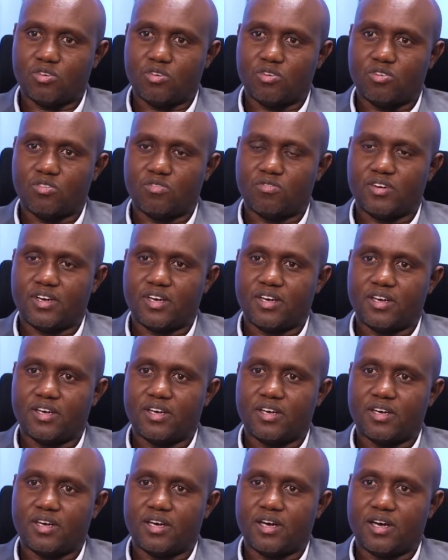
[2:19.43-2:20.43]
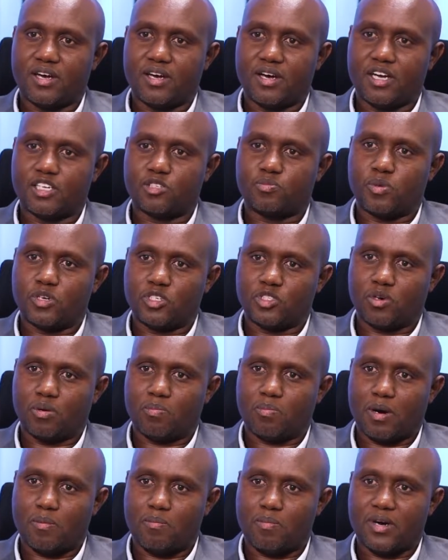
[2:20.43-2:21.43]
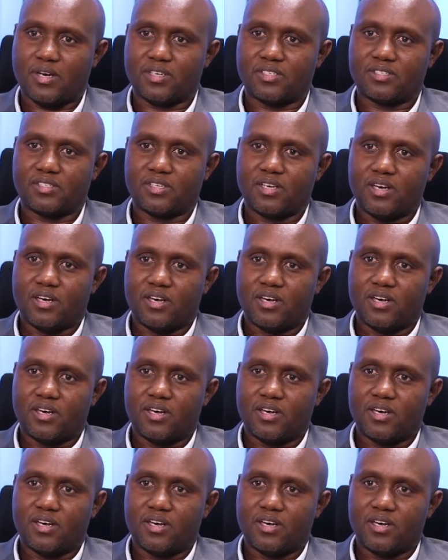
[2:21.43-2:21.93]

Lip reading: of a special purpose